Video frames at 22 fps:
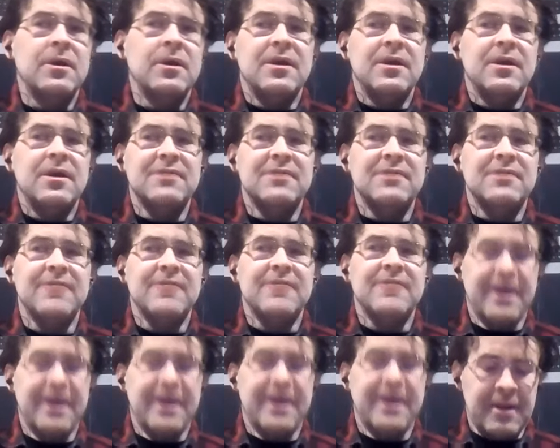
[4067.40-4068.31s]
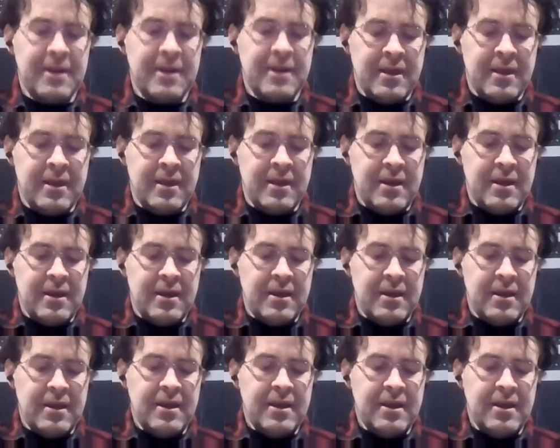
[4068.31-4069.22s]
is that
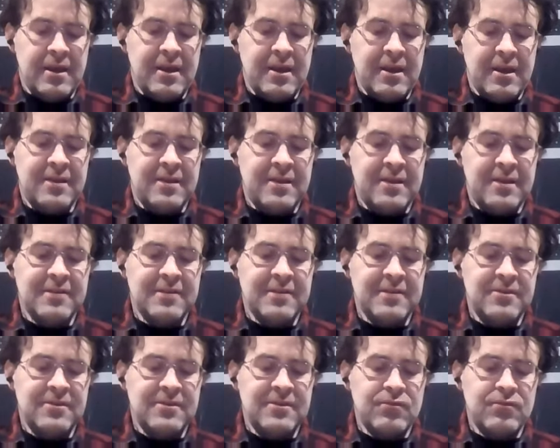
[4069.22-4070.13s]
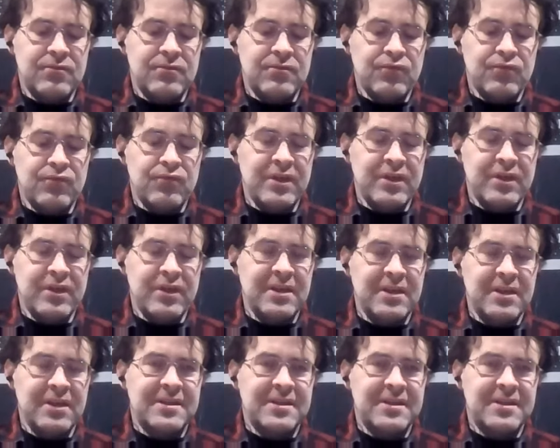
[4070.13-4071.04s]
it doesn't really
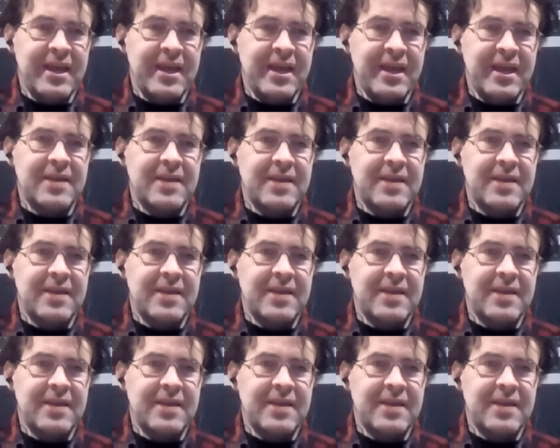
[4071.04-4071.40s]
take